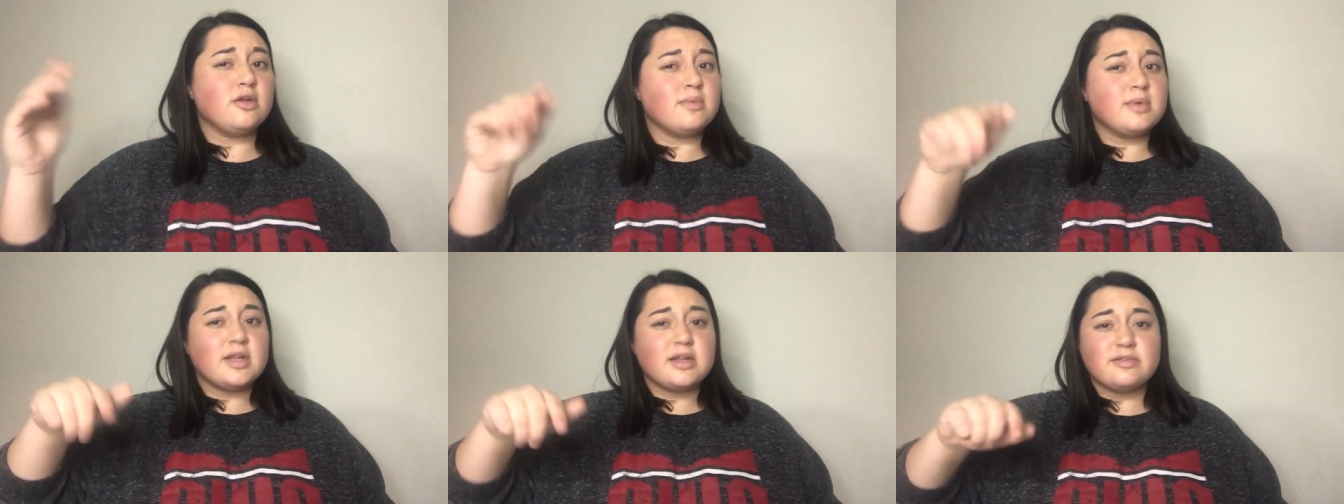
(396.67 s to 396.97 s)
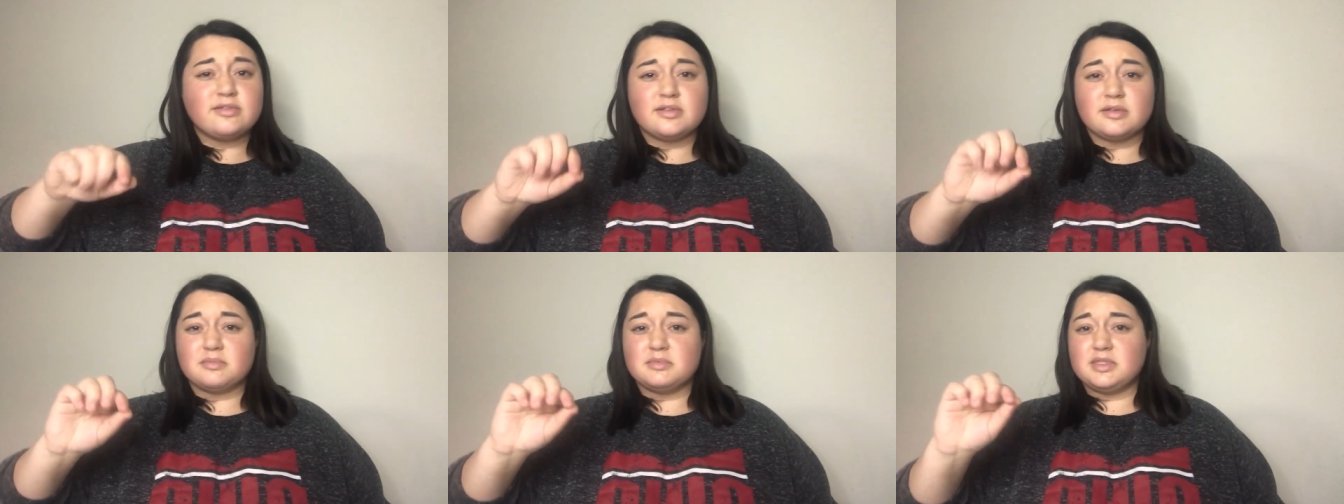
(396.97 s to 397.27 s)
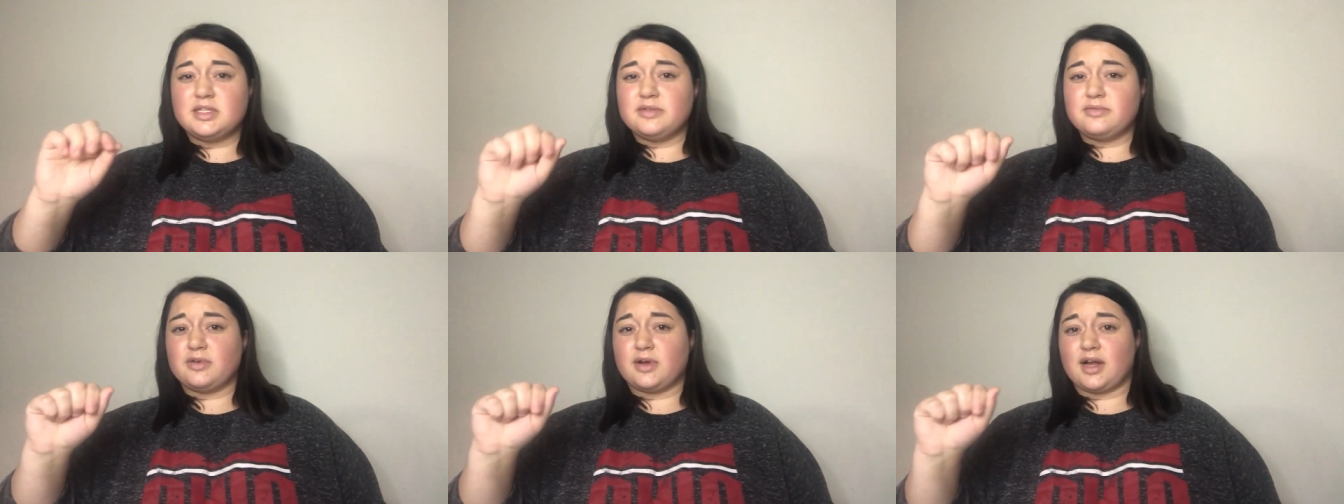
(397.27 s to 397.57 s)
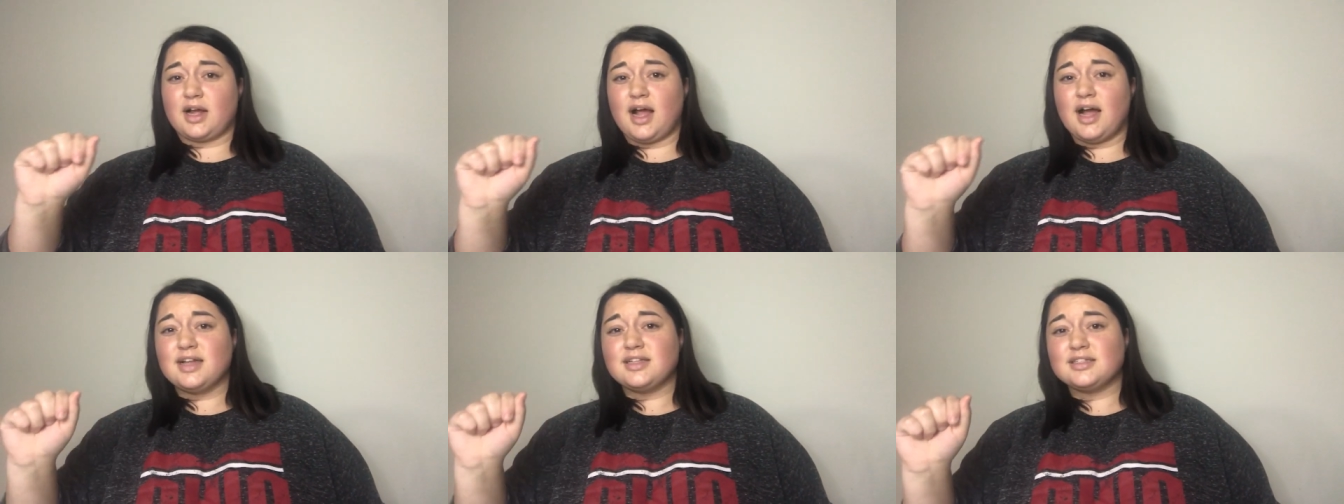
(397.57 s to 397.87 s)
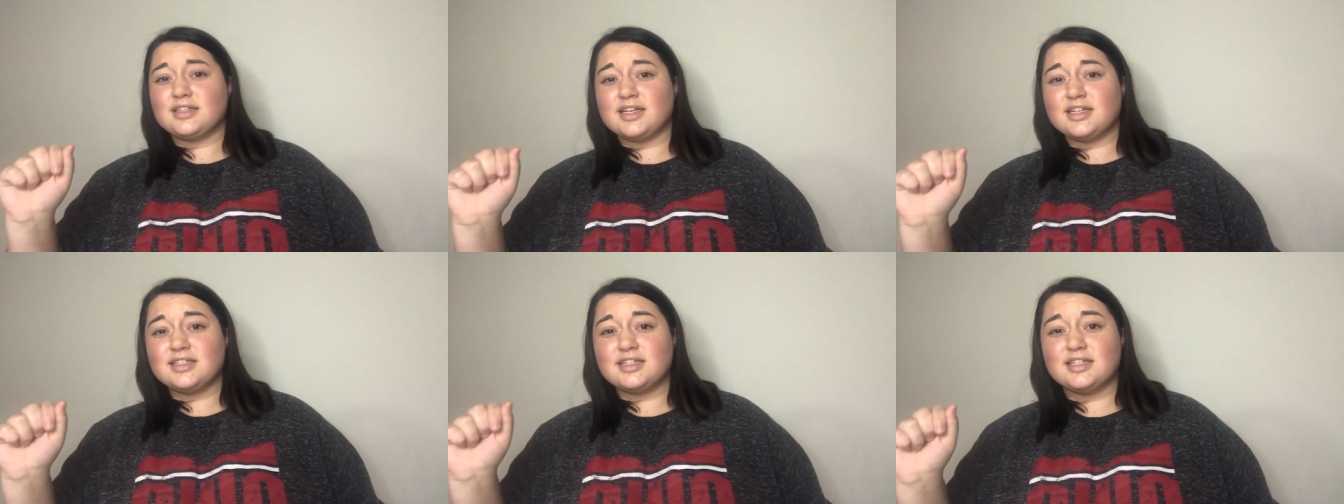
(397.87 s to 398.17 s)
bit of some different
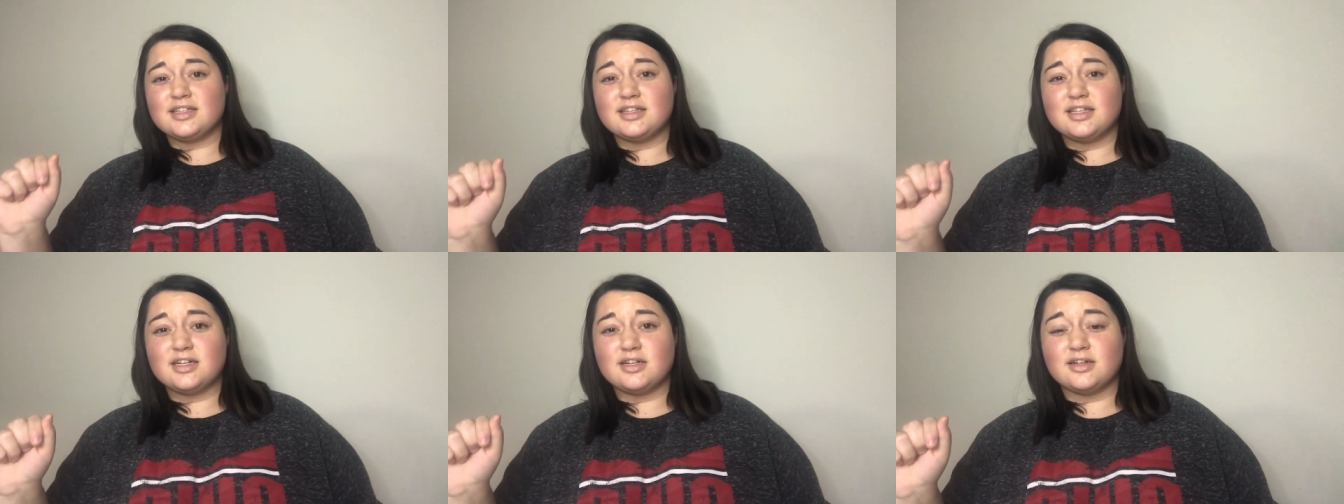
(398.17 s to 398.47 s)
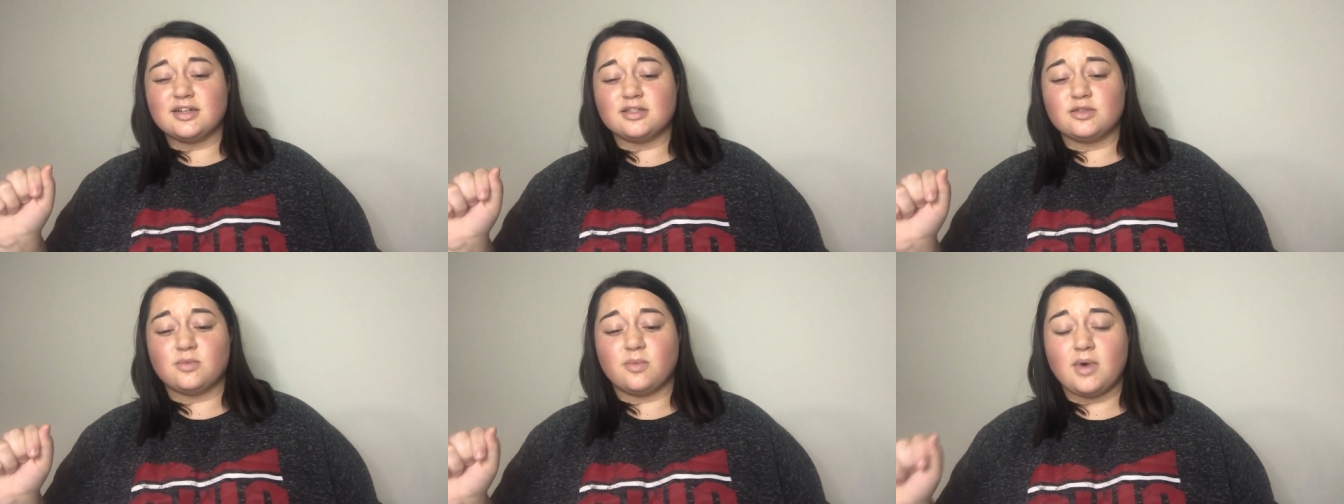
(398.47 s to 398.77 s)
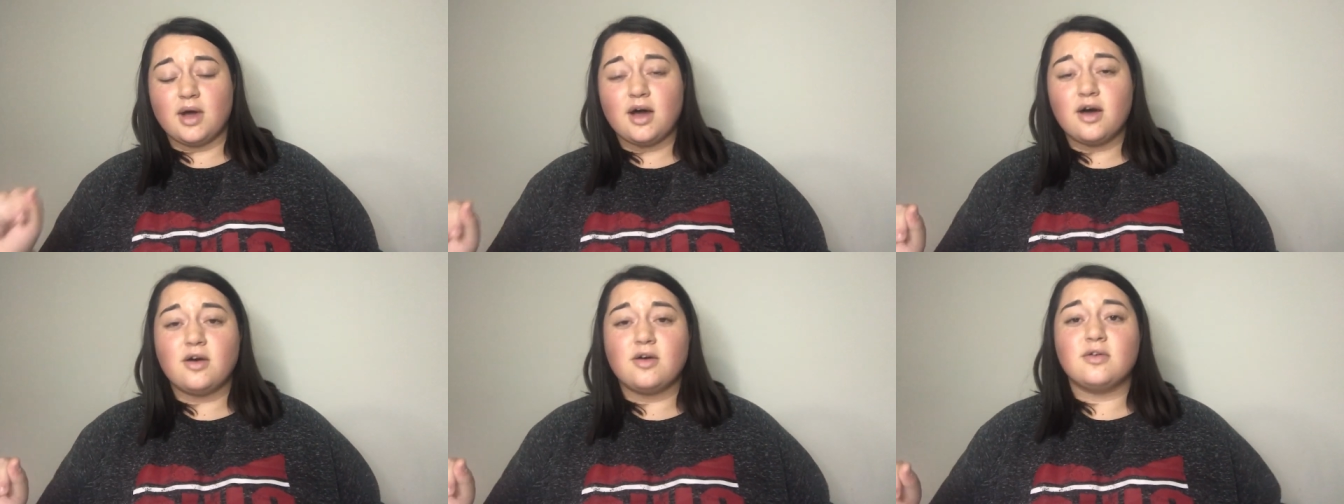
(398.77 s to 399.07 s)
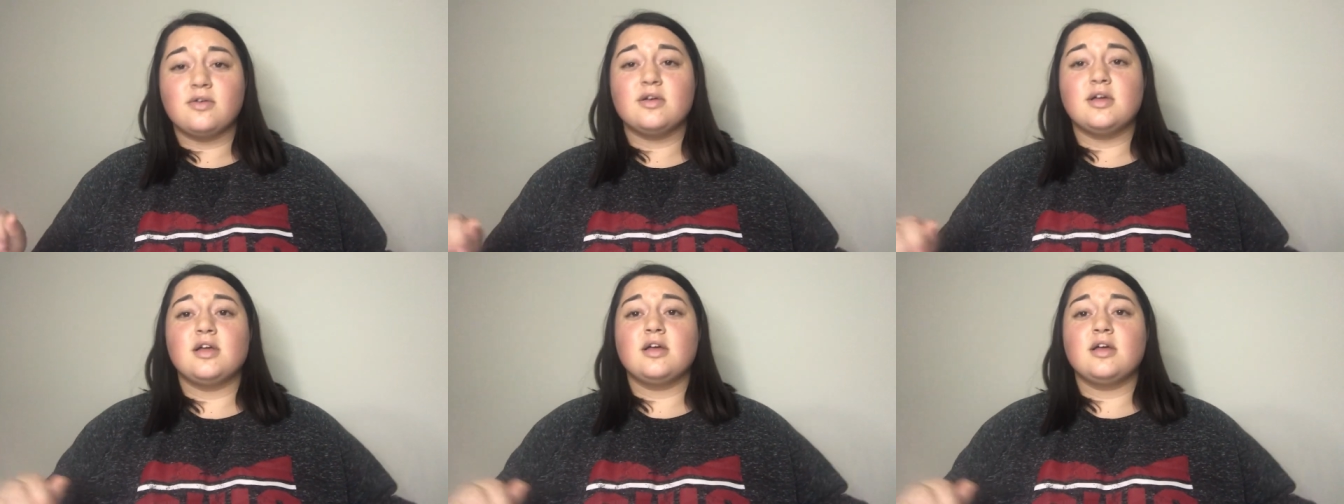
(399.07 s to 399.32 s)
content in there as well,